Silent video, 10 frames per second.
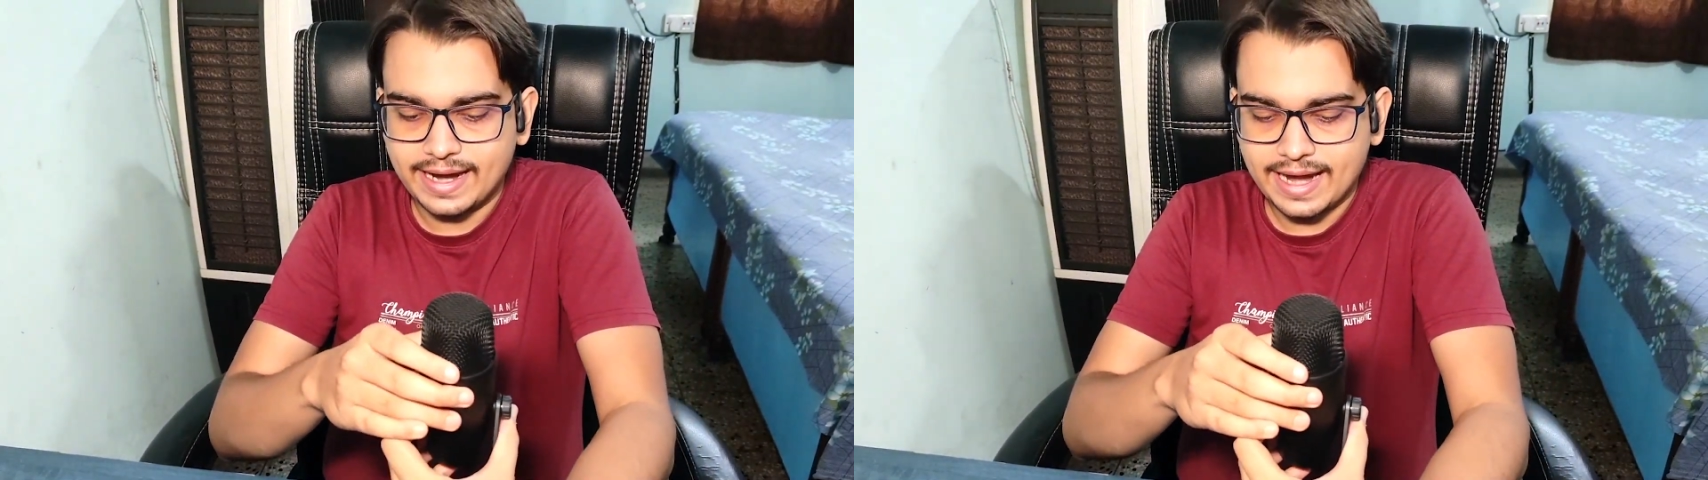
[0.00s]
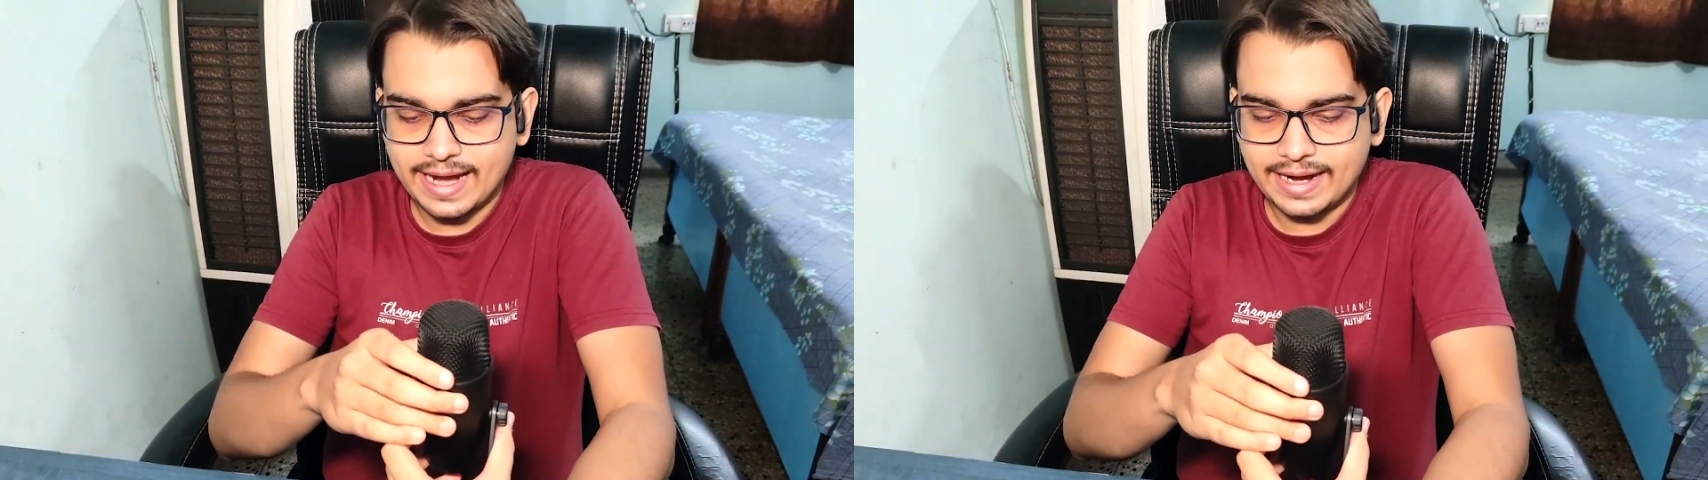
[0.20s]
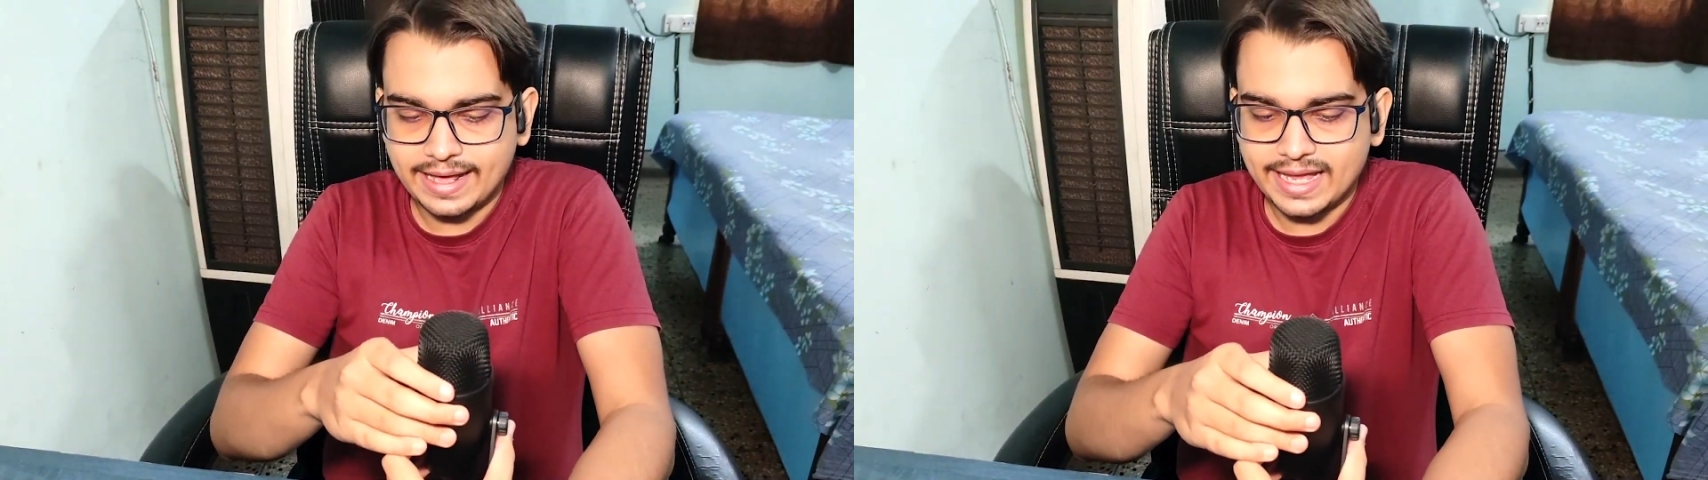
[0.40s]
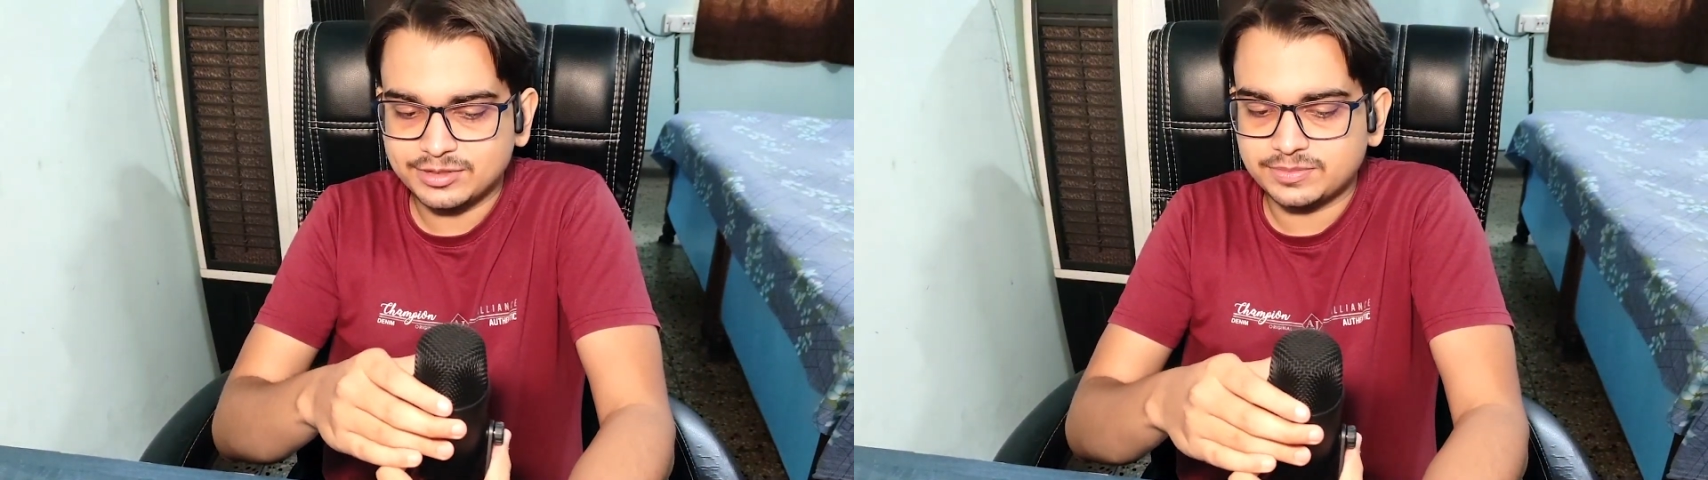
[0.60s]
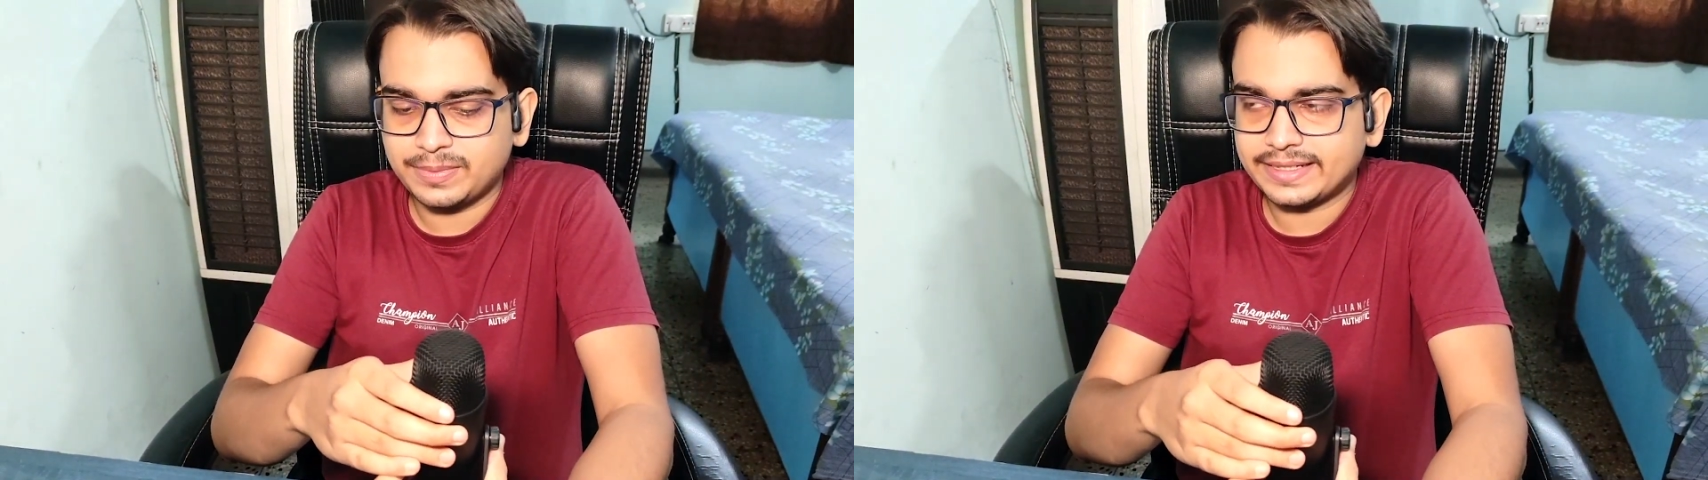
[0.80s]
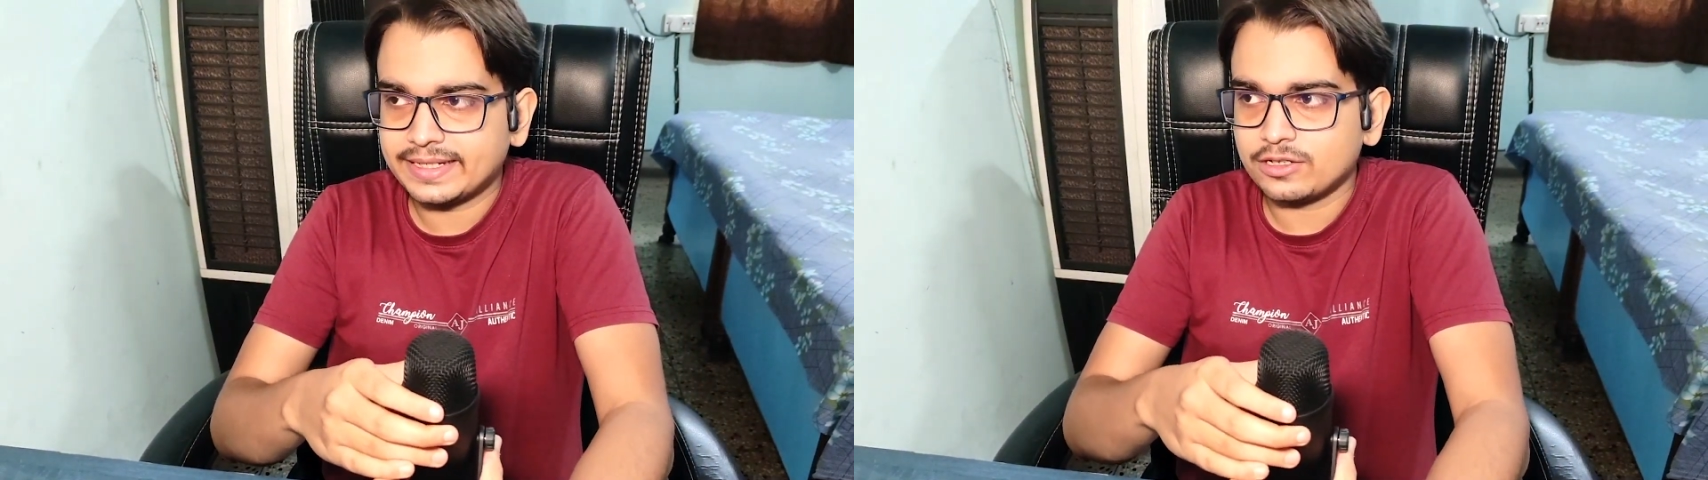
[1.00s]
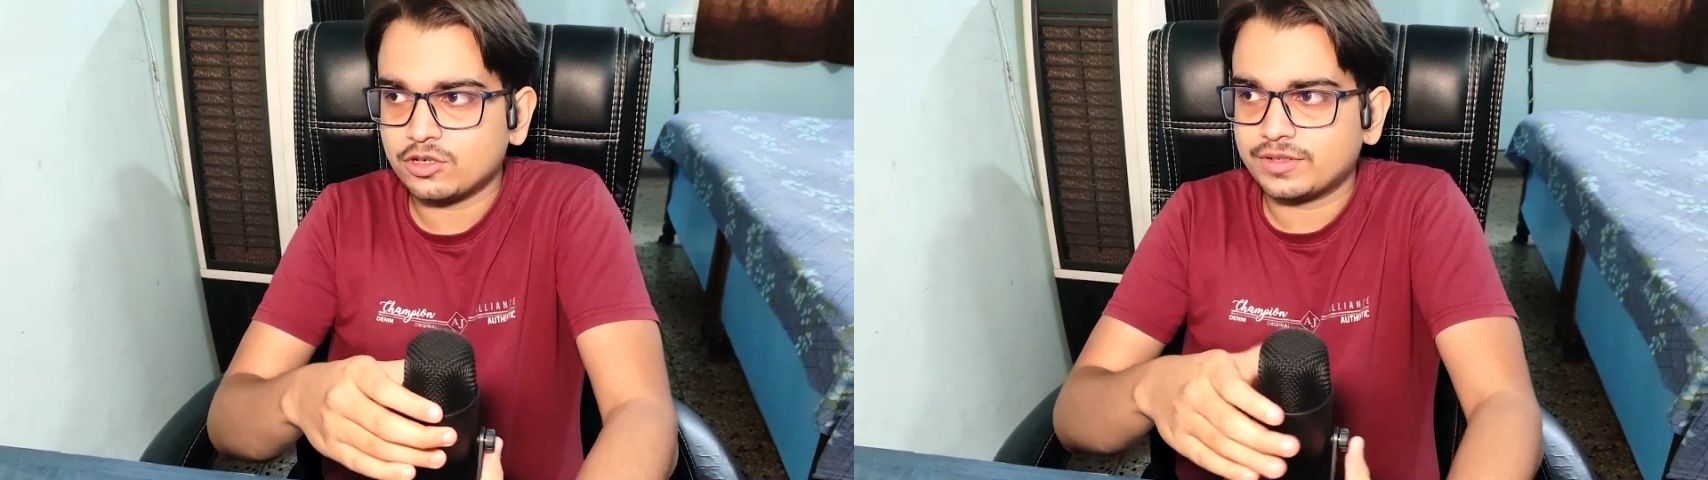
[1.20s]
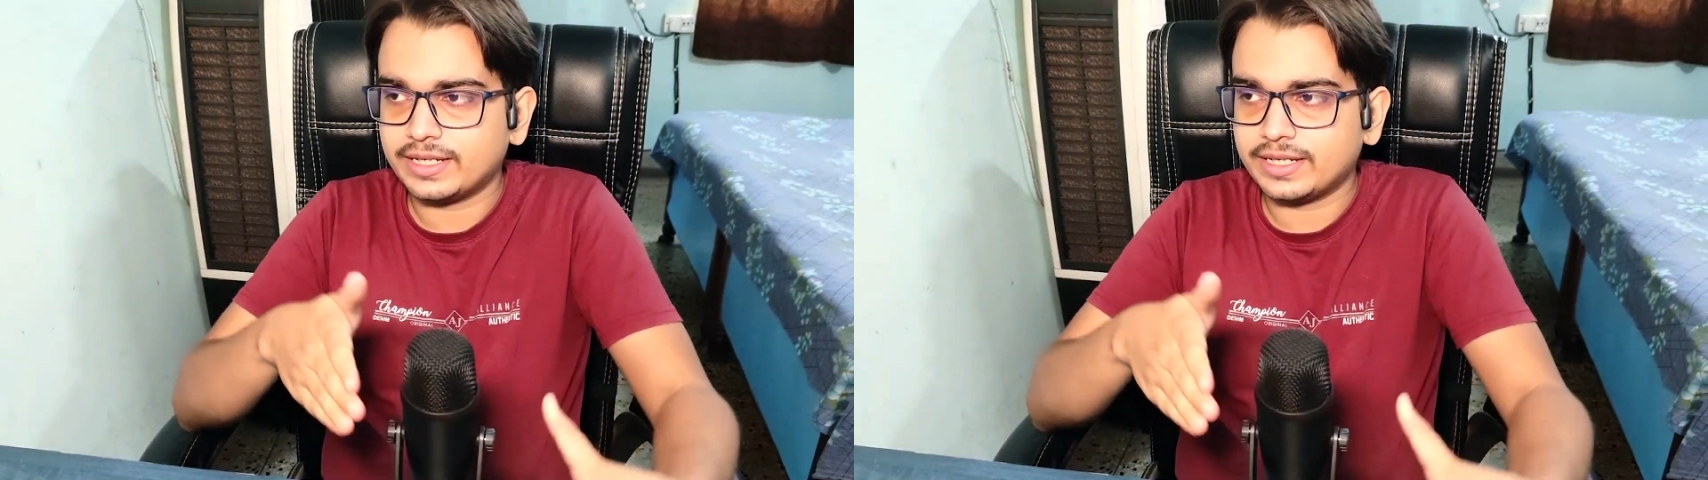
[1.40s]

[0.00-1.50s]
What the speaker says: and I'm speaking over